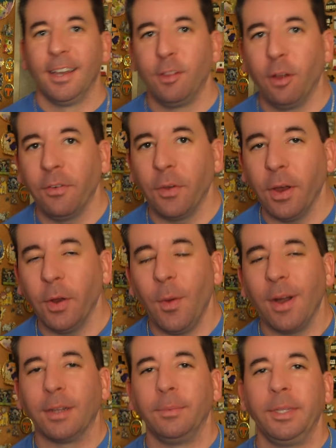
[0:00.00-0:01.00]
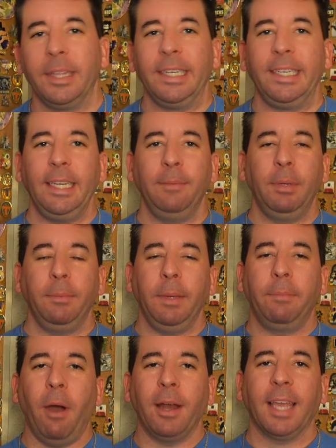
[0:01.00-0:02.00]
Hello, everyone, and welcome to the
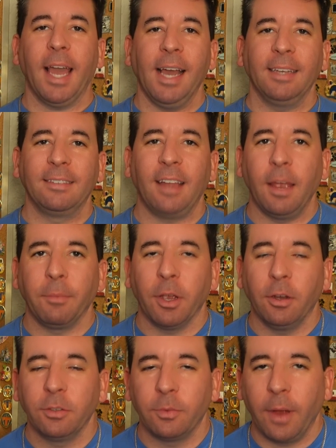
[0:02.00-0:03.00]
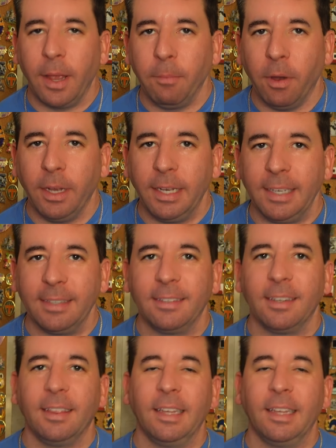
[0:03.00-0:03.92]
DPB podcast. I'm your host, Ryan Mondes.